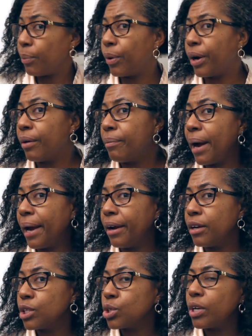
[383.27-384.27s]
where my
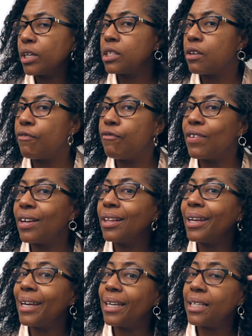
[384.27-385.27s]
hair is starting to
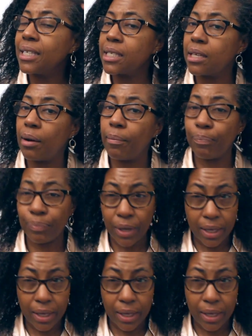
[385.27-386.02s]
fill in some.